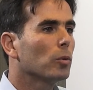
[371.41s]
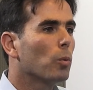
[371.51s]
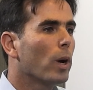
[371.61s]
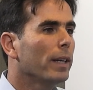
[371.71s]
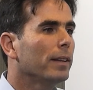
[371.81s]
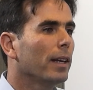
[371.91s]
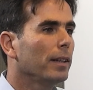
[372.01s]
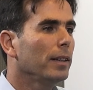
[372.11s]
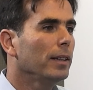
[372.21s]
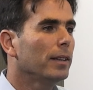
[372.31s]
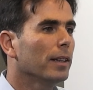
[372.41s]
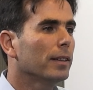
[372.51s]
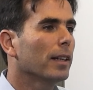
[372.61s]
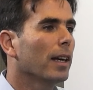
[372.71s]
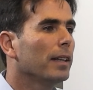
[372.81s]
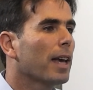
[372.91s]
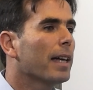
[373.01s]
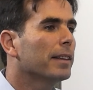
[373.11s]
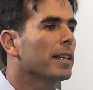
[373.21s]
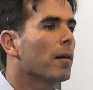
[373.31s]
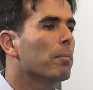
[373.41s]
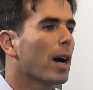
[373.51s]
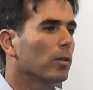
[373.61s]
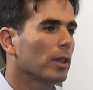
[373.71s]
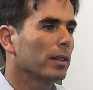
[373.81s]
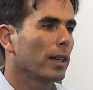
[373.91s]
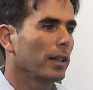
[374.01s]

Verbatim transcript: when they need it and at the amount that